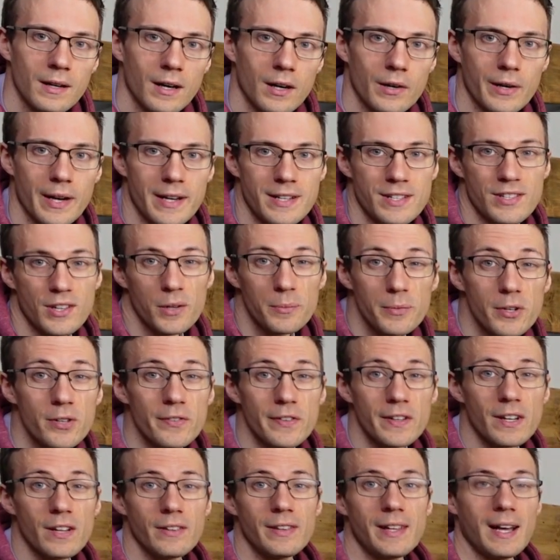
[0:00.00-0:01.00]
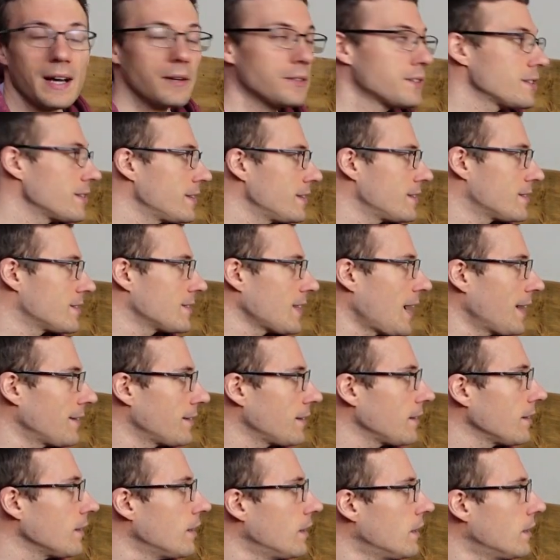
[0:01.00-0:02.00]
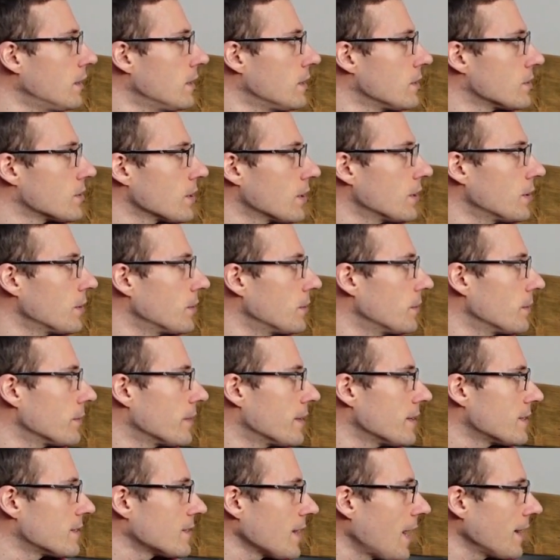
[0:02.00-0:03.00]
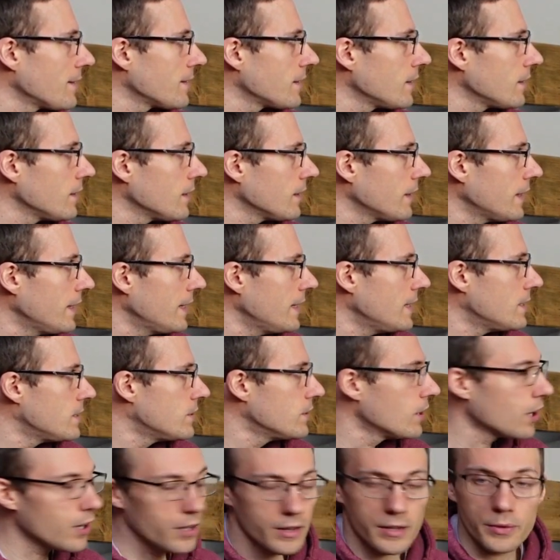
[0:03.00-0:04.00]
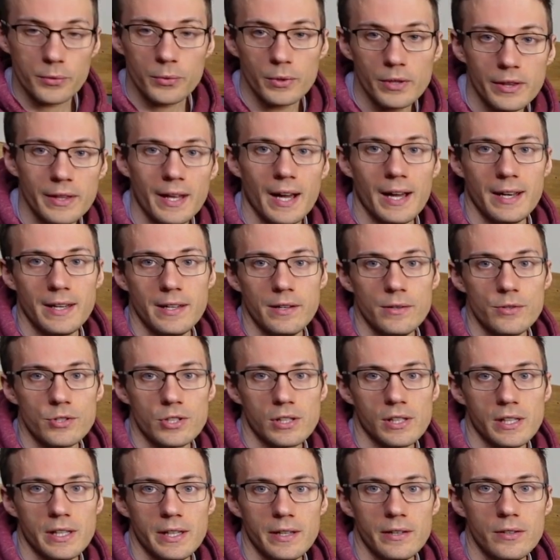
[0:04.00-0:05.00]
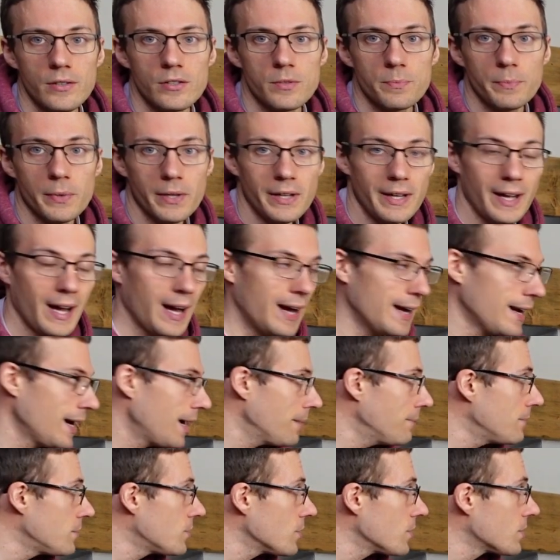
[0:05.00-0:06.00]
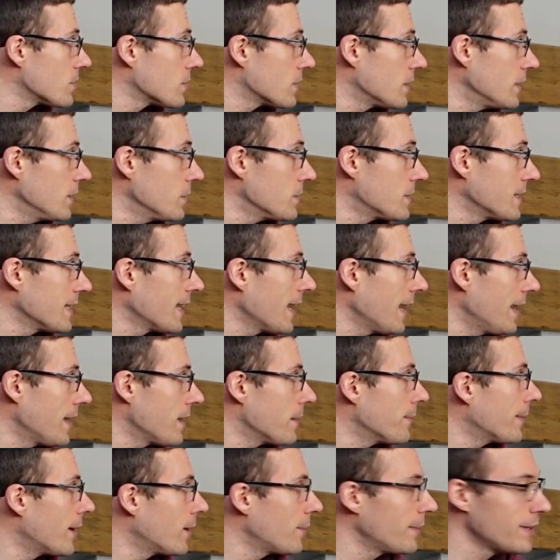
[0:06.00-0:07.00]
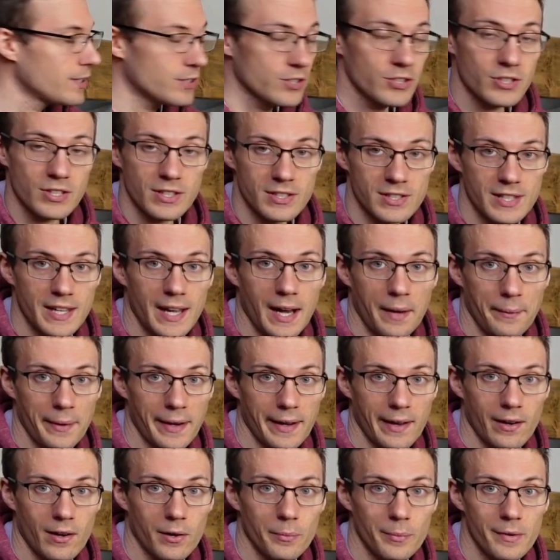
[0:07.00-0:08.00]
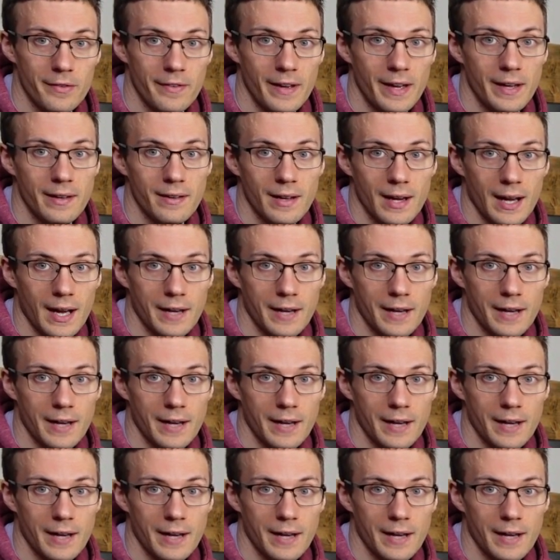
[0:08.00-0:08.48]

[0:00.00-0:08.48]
Okay, so moving on now to the saddle. So the saddle is not the one that I usually use, but I am just using it at the moment just to see how I get on with it.